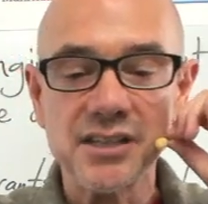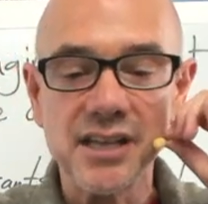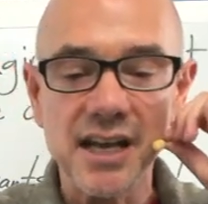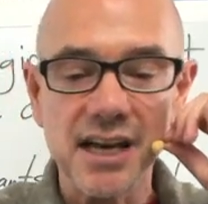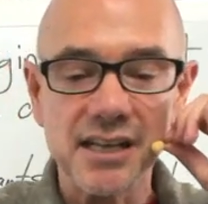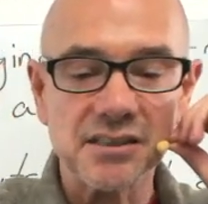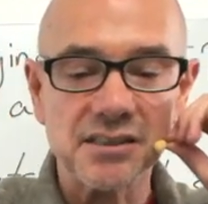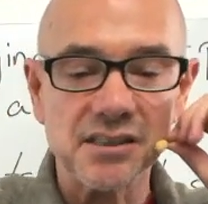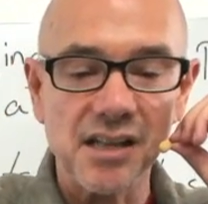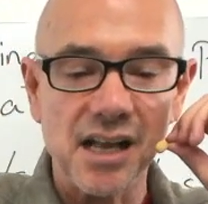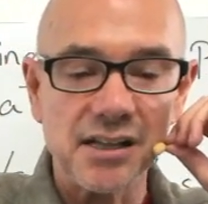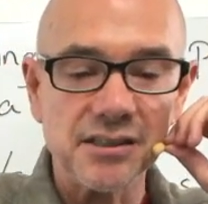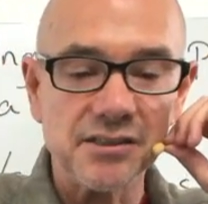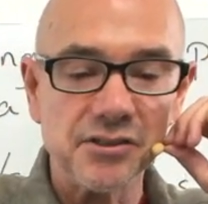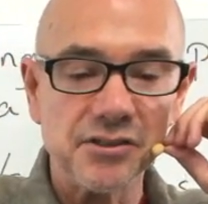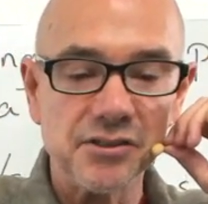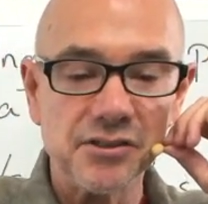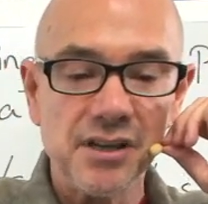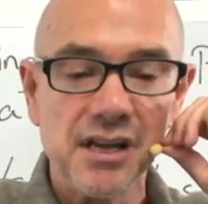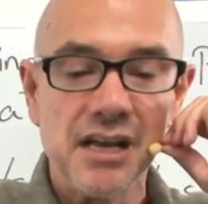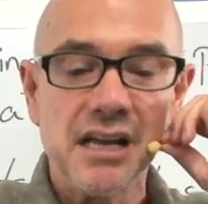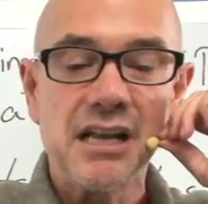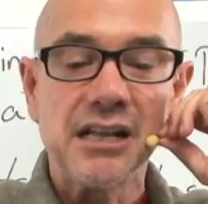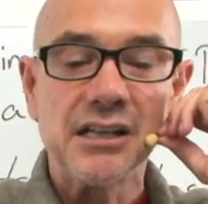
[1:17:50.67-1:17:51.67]
Yes, Lolly's
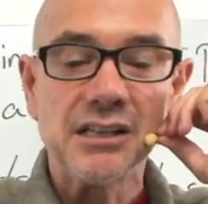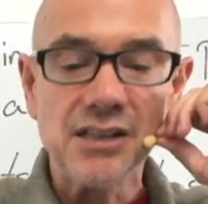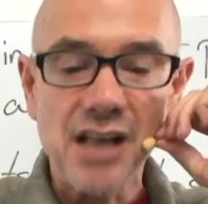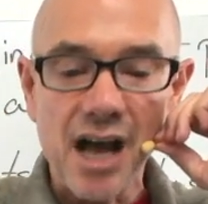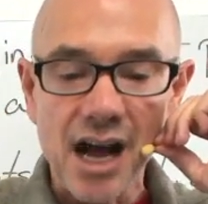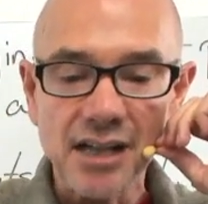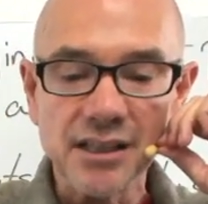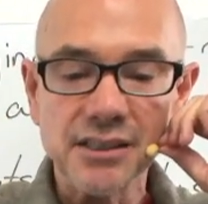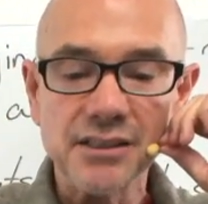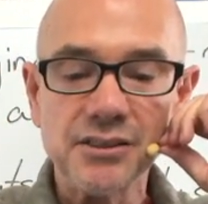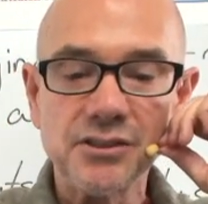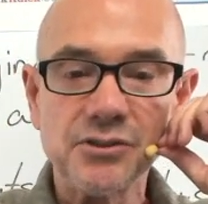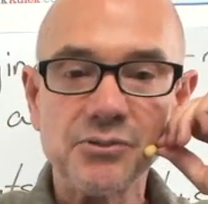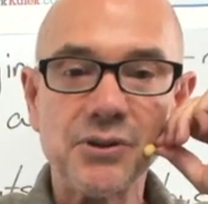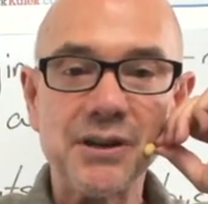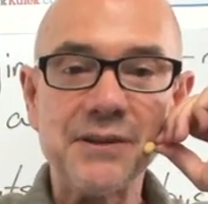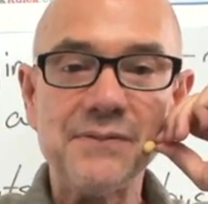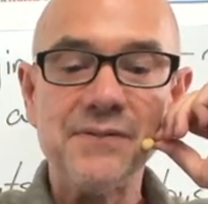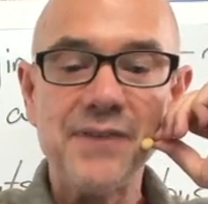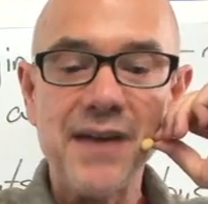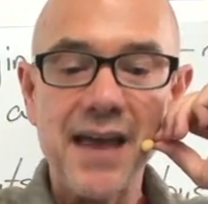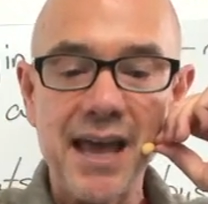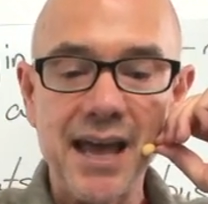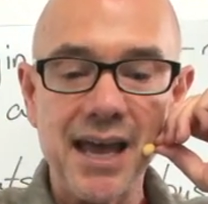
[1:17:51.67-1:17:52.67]
Lolly's
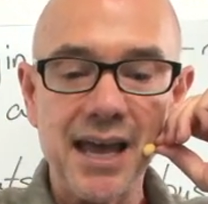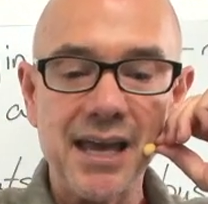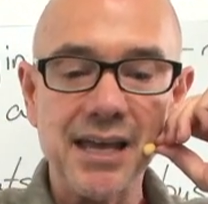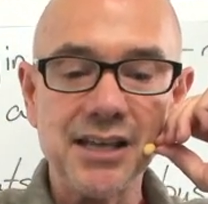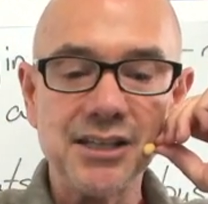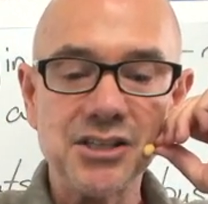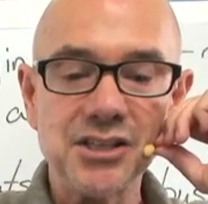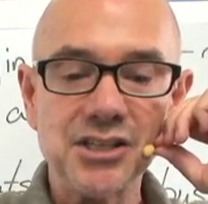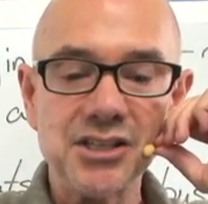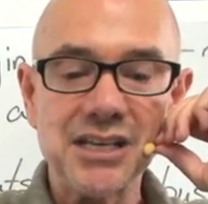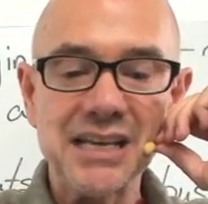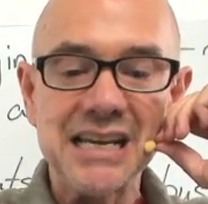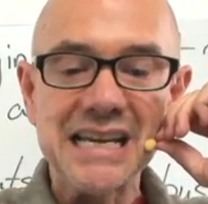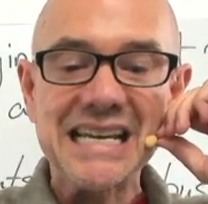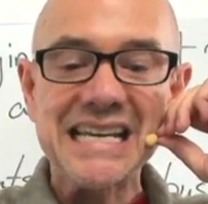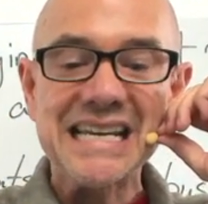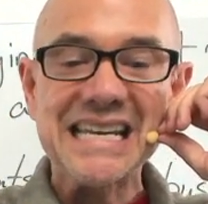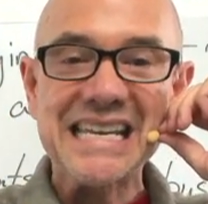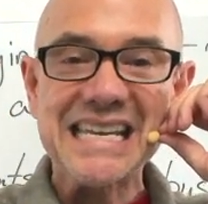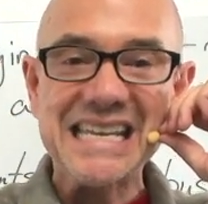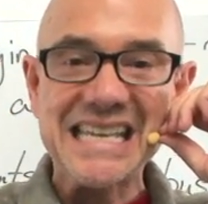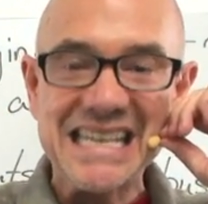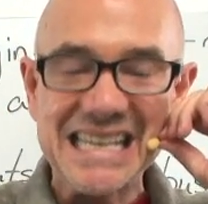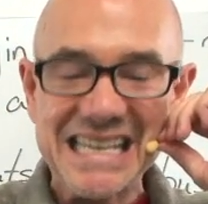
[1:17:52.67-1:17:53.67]
Revenge
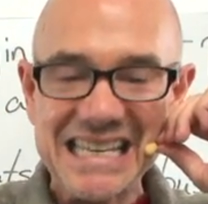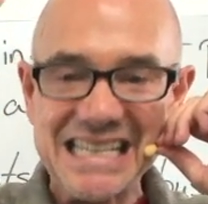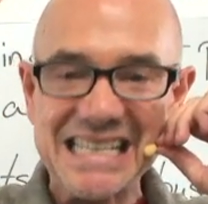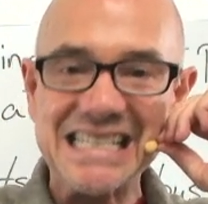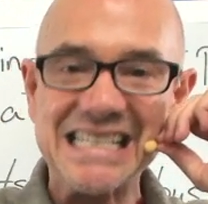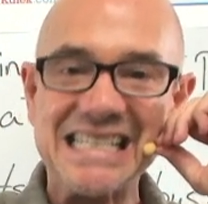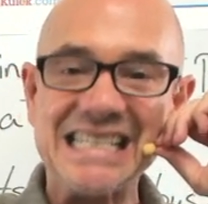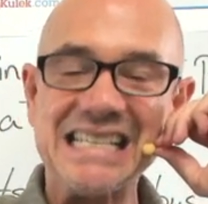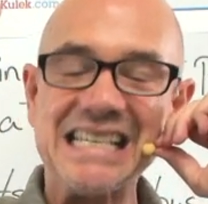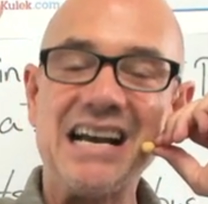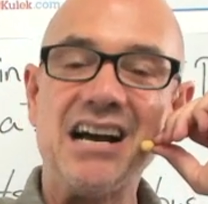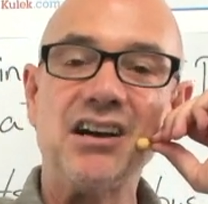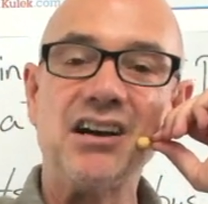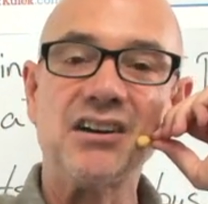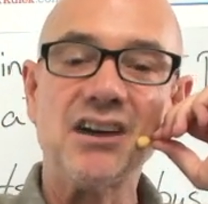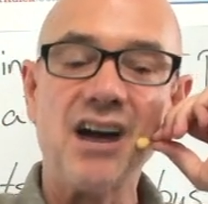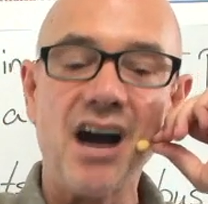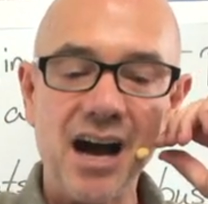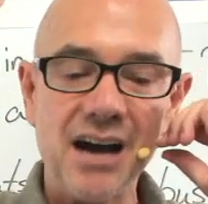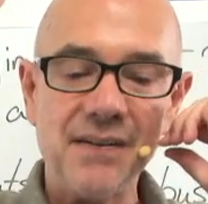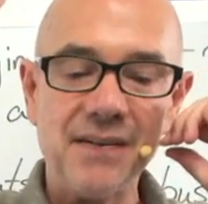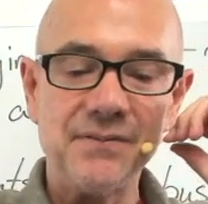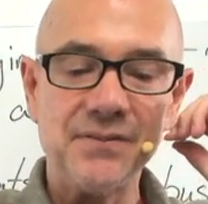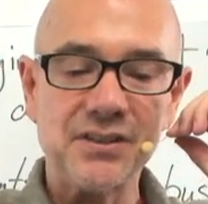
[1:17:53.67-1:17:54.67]
is a
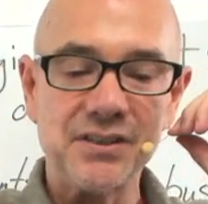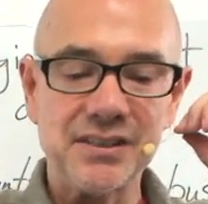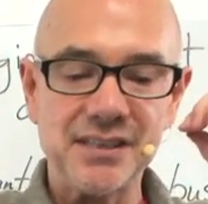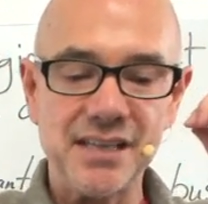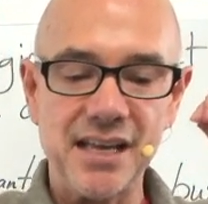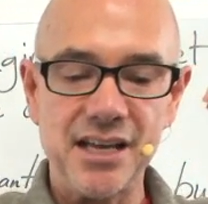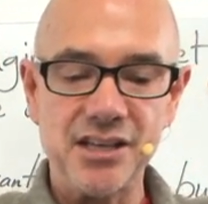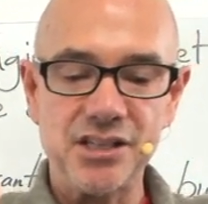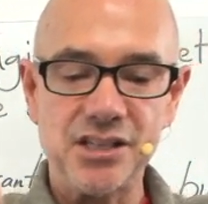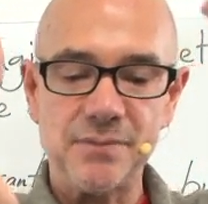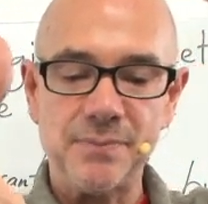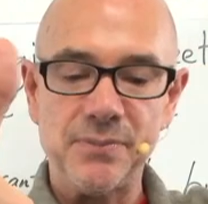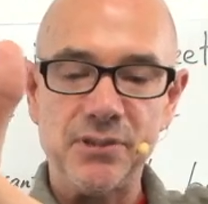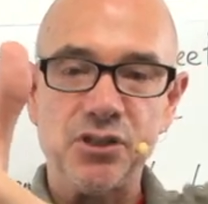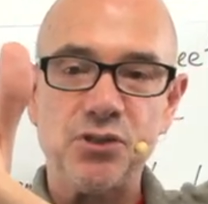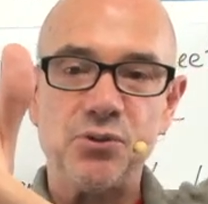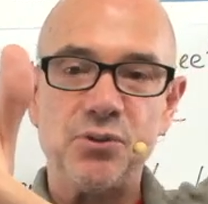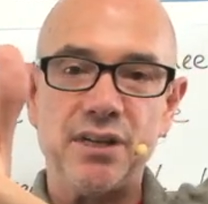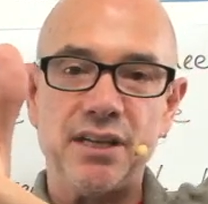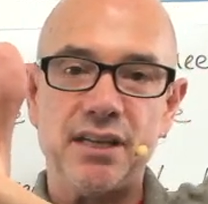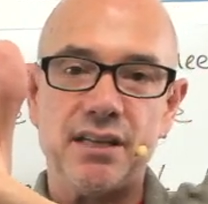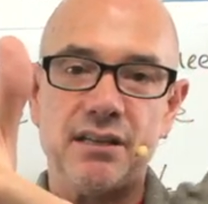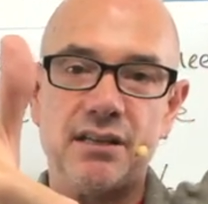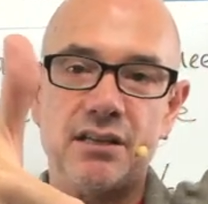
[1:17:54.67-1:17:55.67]
conversation
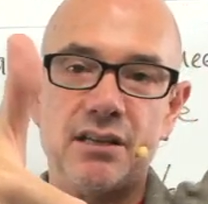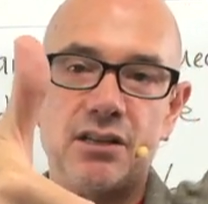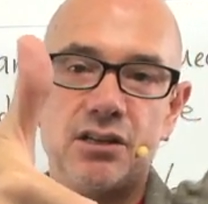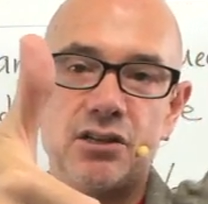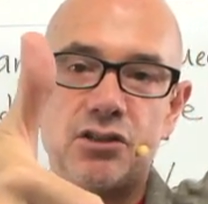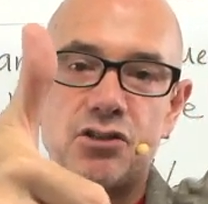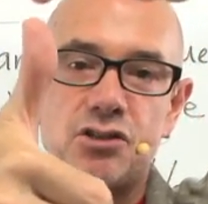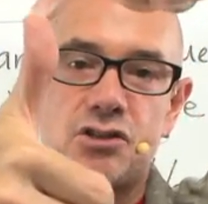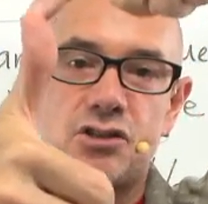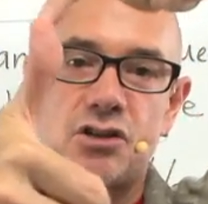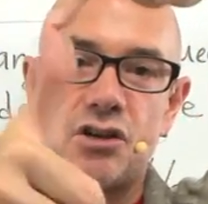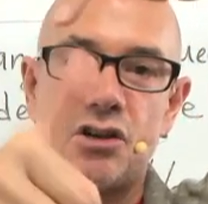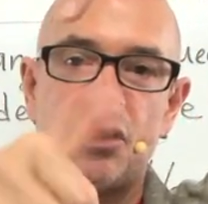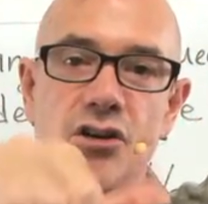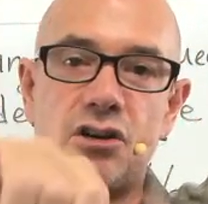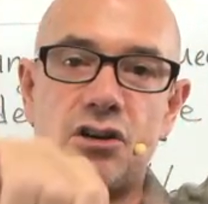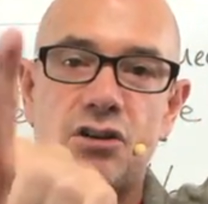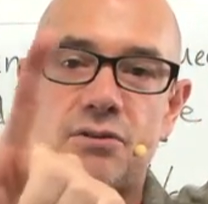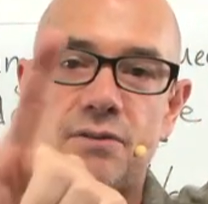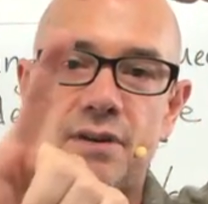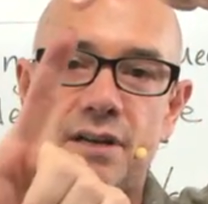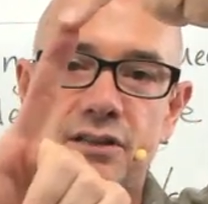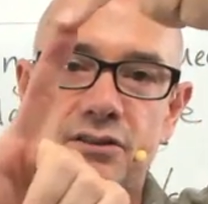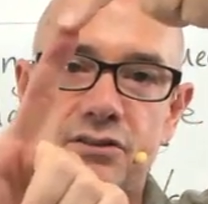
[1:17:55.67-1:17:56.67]
between
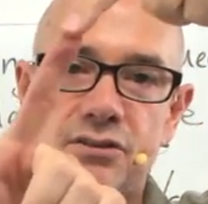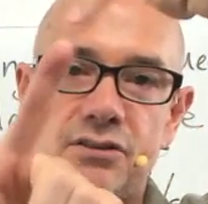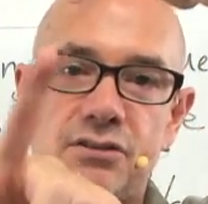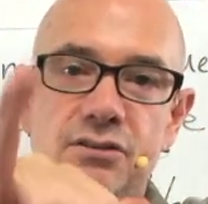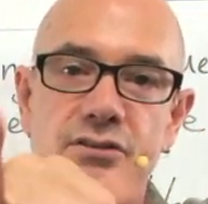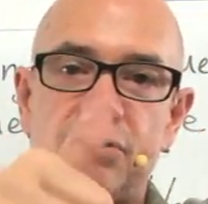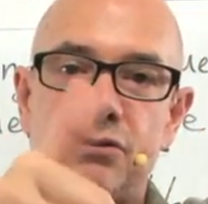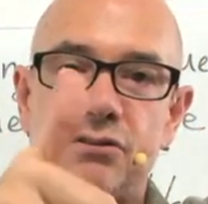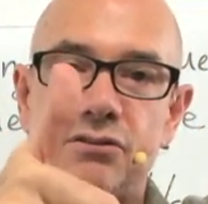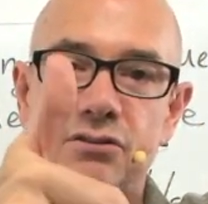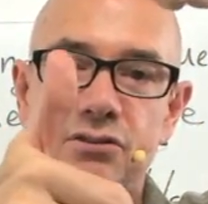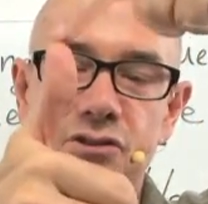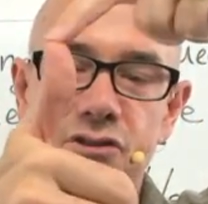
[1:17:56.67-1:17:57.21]
Joe and Sue.